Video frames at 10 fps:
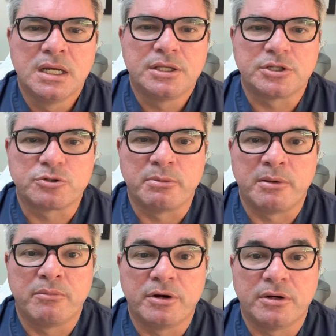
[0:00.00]
Just
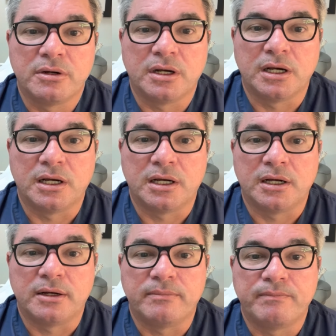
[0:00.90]

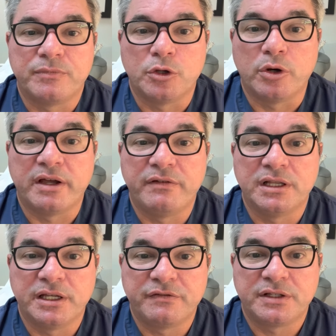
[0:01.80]
remember, no heavy
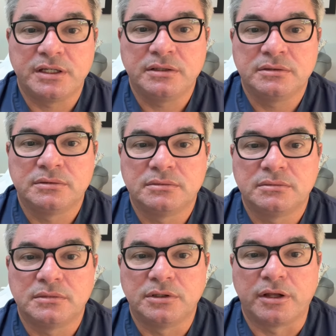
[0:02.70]
lifting,
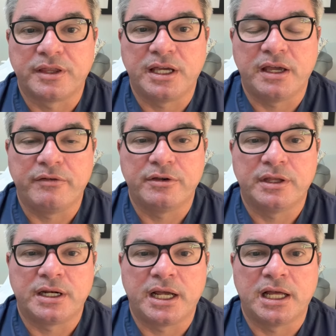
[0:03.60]
nothing heavier
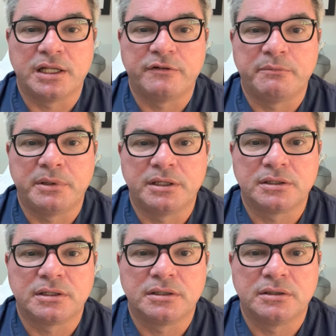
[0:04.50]
than a gallon of
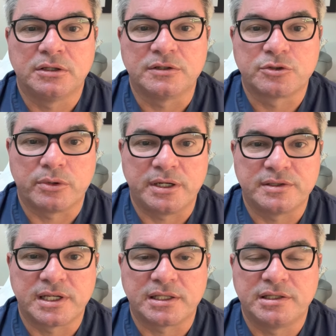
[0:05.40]
milk, no
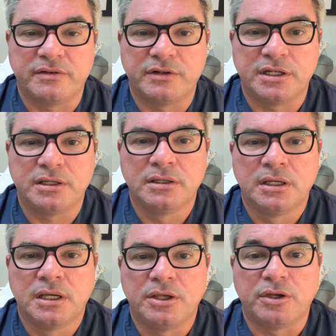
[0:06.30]
strenuous activity.
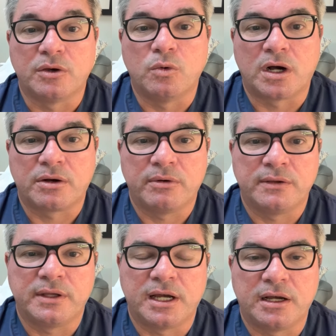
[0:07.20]
You can walk
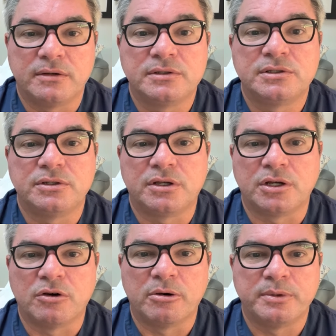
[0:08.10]
around the house, you can
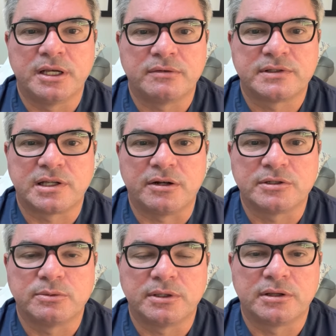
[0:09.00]
go up and down the
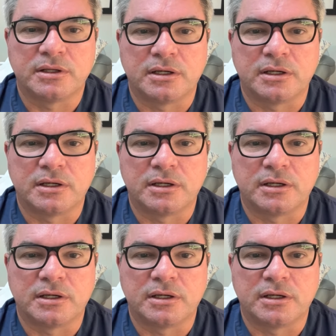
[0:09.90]
stairs with